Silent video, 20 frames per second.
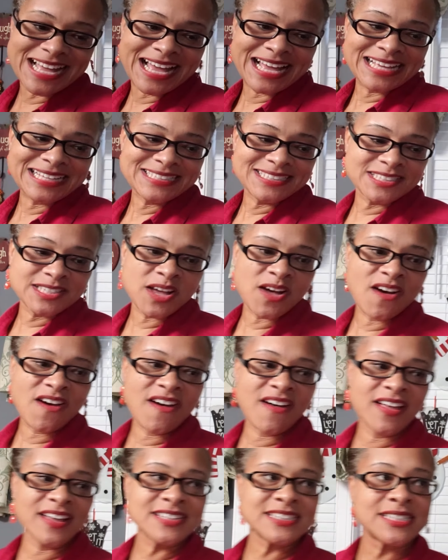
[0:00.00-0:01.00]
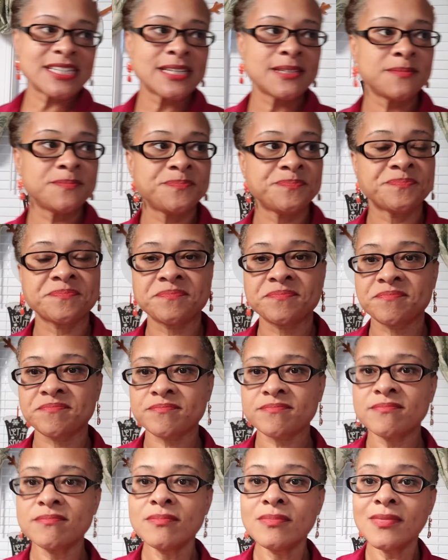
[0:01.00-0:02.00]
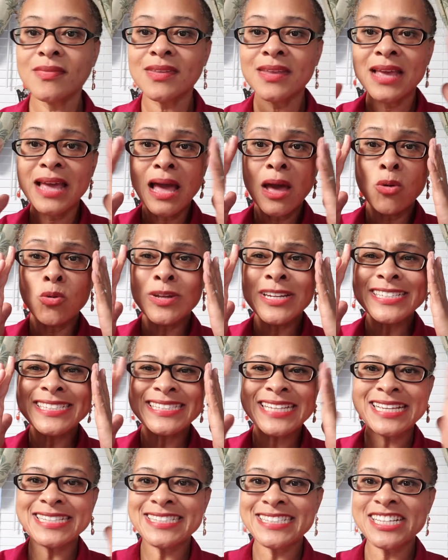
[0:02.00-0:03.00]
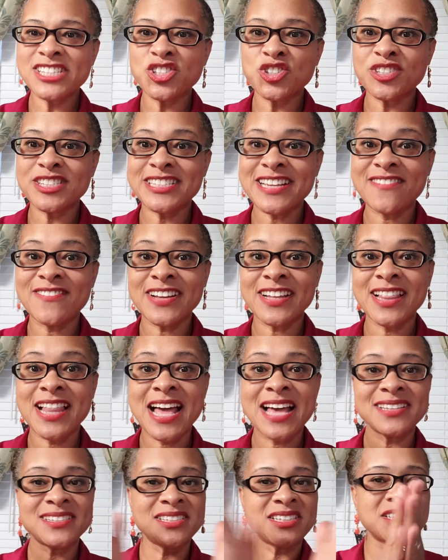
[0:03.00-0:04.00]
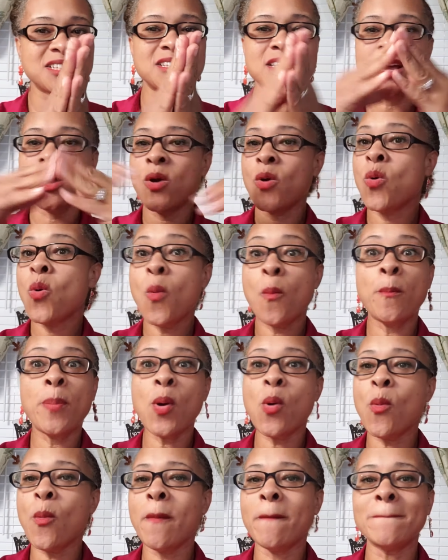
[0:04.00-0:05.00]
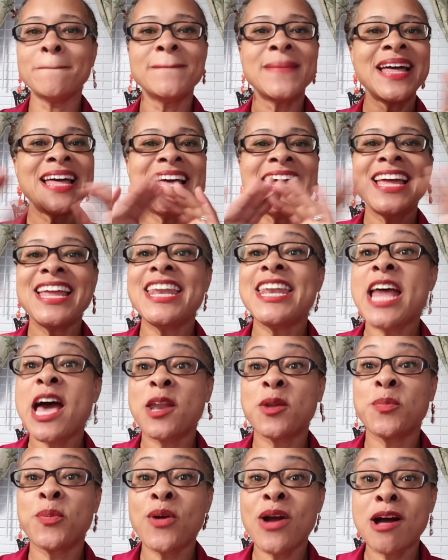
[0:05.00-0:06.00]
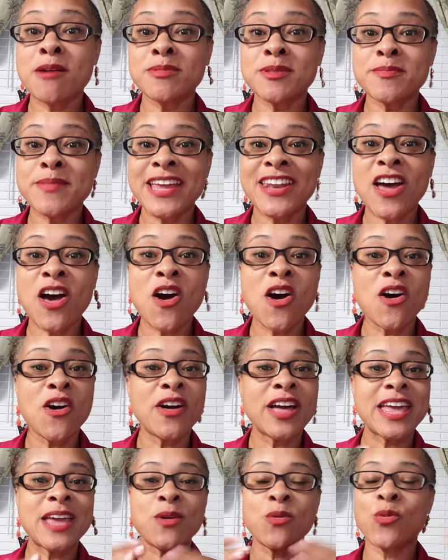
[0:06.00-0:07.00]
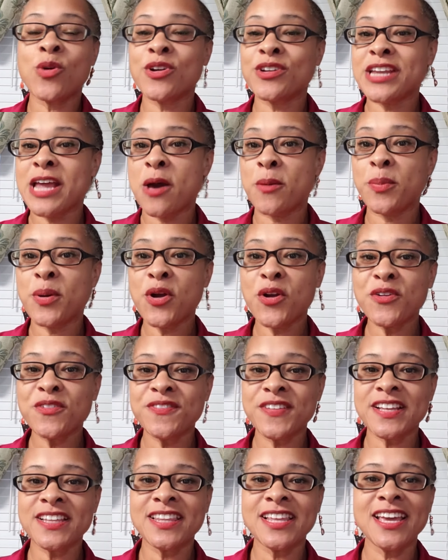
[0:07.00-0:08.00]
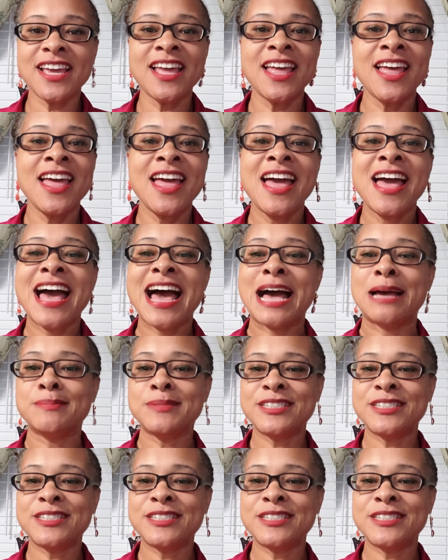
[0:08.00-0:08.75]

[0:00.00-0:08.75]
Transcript: I taught, I want to say 6 or 7 classes. Boom. Not a problem at all. It worked out perfectly. I'm